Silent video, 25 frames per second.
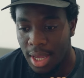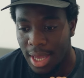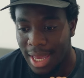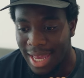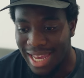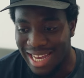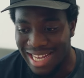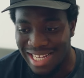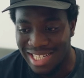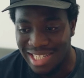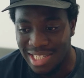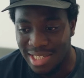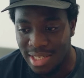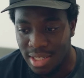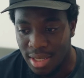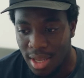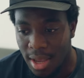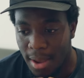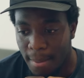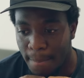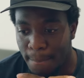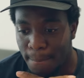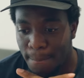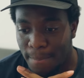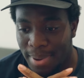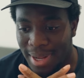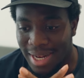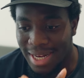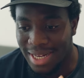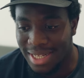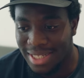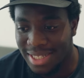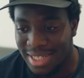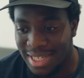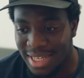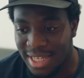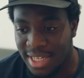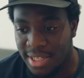his
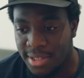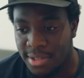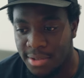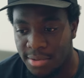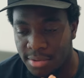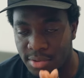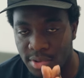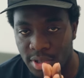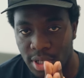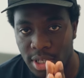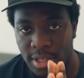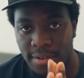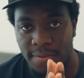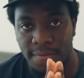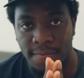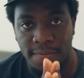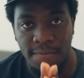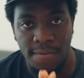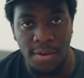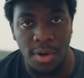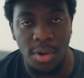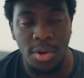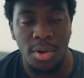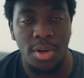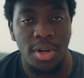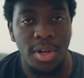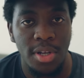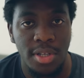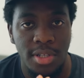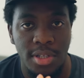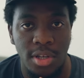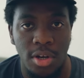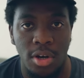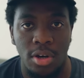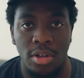ability to just focus